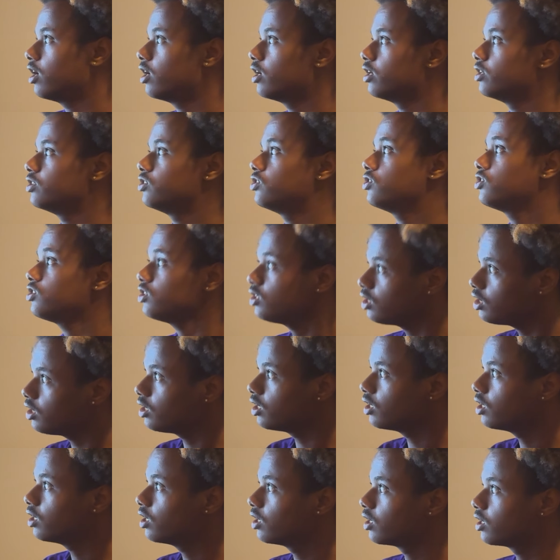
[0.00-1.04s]
C
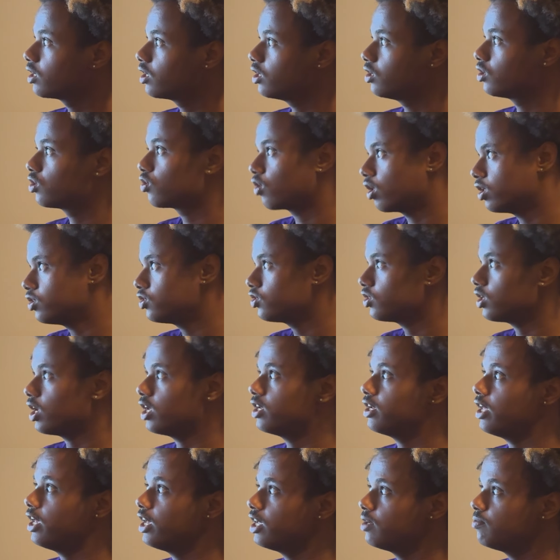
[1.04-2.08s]
can crunch, and
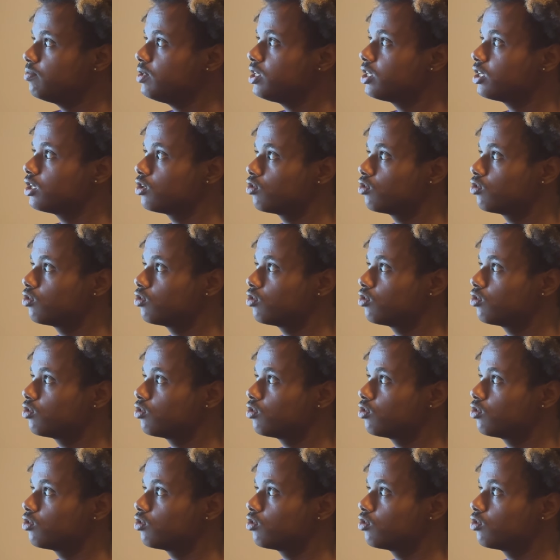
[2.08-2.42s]
A and B can